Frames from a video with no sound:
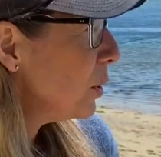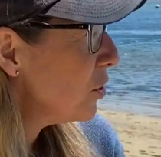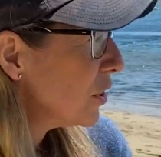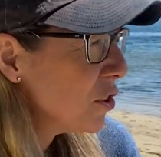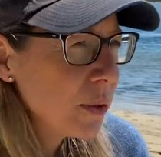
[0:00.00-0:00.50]
we
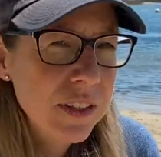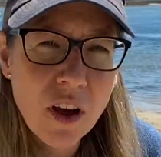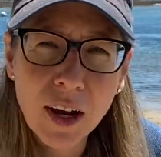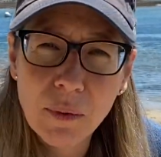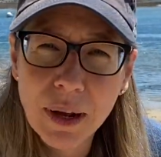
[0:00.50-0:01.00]
should do a
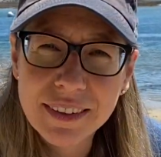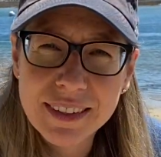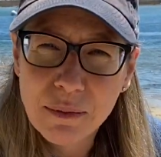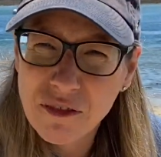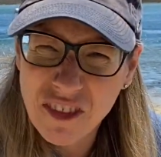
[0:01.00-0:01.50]
song about
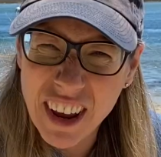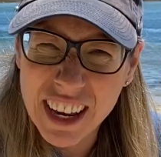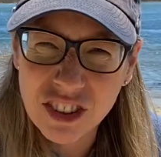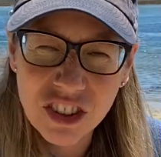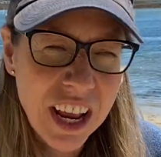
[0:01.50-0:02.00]
some
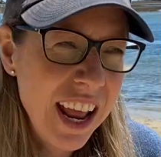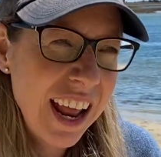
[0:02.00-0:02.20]
fish.